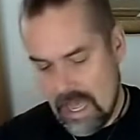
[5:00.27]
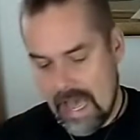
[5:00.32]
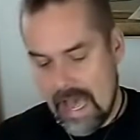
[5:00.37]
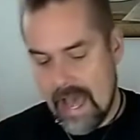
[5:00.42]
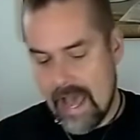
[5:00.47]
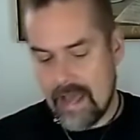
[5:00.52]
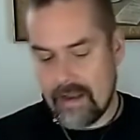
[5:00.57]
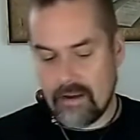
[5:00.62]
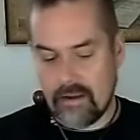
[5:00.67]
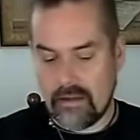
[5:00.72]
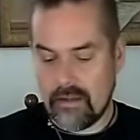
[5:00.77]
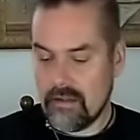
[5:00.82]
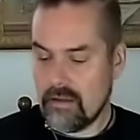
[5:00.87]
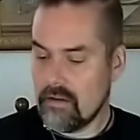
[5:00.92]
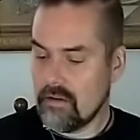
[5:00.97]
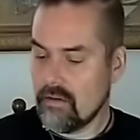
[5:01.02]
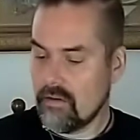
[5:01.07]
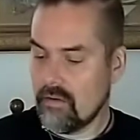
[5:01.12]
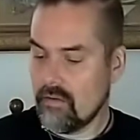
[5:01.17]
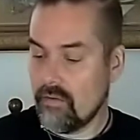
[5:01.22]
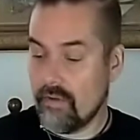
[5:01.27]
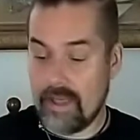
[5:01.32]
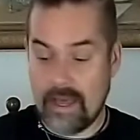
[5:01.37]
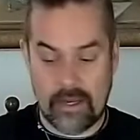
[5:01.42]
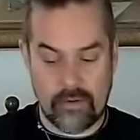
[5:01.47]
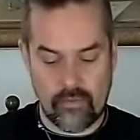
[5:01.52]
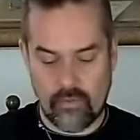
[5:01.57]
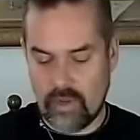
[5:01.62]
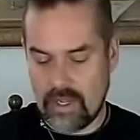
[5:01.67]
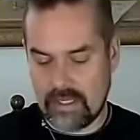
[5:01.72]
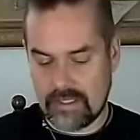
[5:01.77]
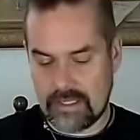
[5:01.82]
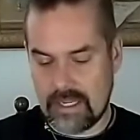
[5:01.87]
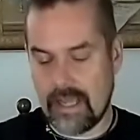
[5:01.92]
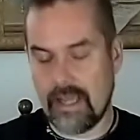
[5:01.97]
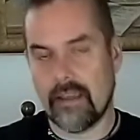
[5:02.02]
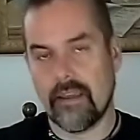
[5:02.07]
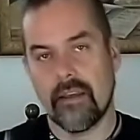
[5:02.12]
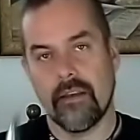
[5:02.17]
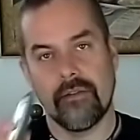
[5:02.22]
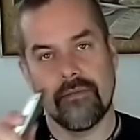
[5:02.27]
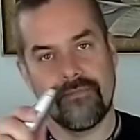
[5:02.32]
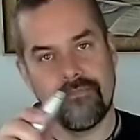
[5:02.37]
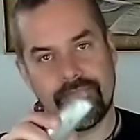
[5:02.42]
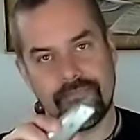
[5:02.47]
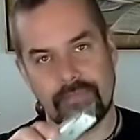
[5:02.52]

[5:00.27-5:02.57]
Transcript: And for that, we just take,